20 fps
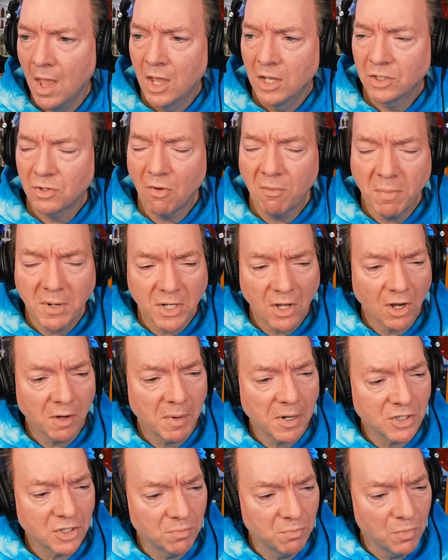So we've been talking
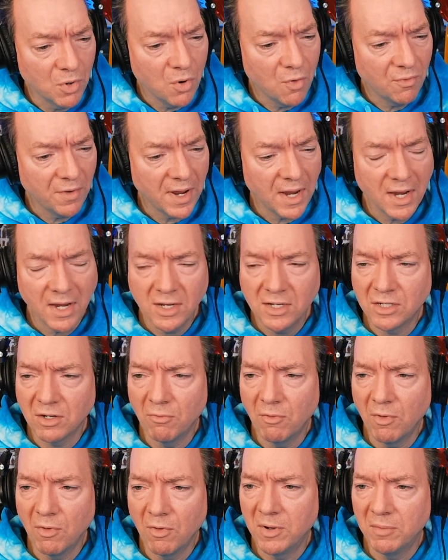about some movies,
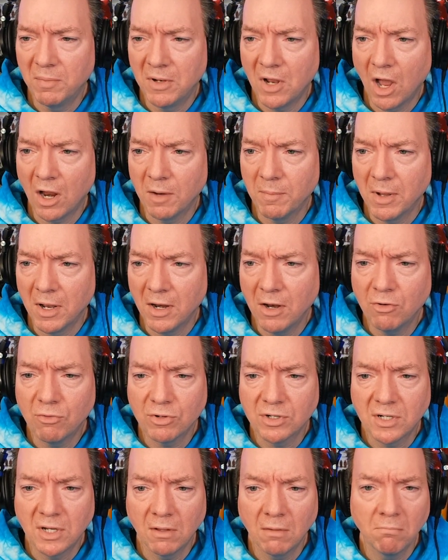and we've been talking about
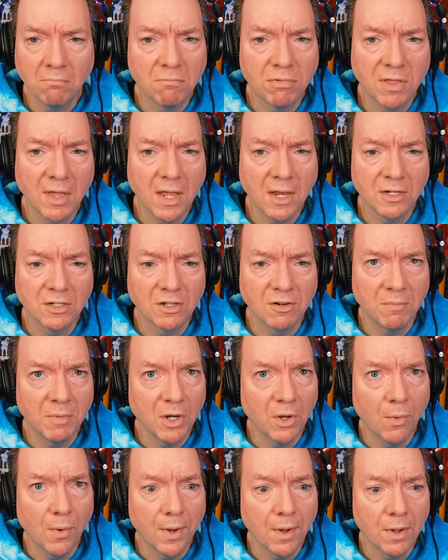interesting things that have
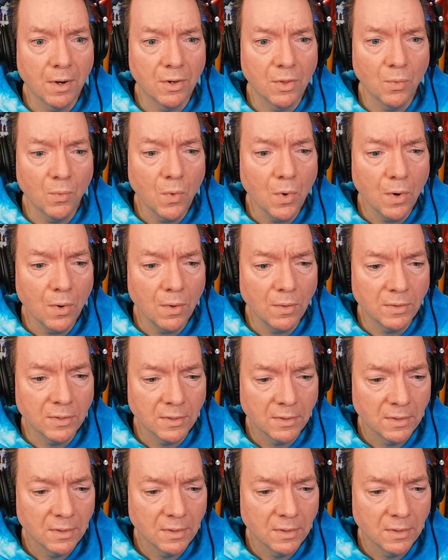been going on in the world.